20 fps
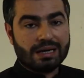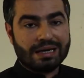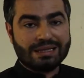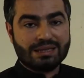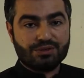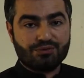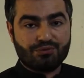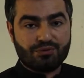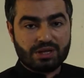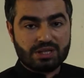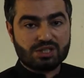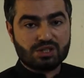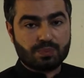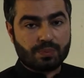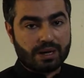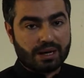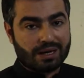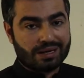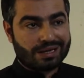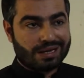In the first
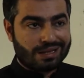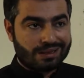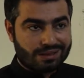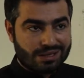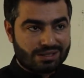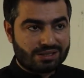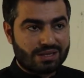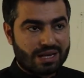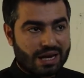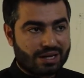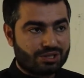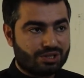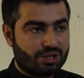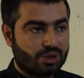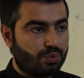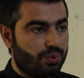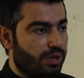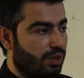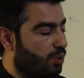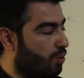part, in this
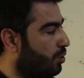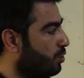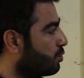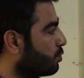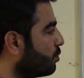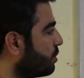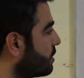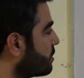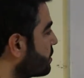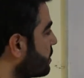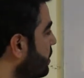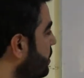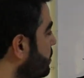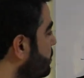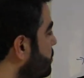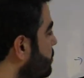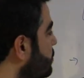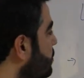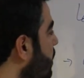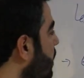lecture, we are going to
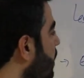discuss